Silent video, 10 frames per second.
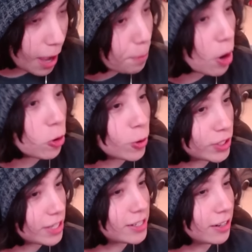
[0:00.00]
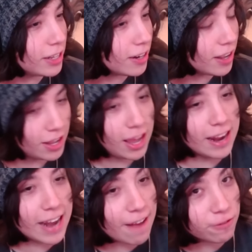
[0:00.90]
apocositaline
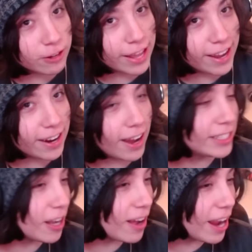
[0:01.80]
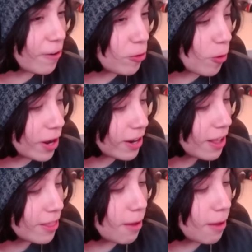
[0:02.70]
and after that i taught everyone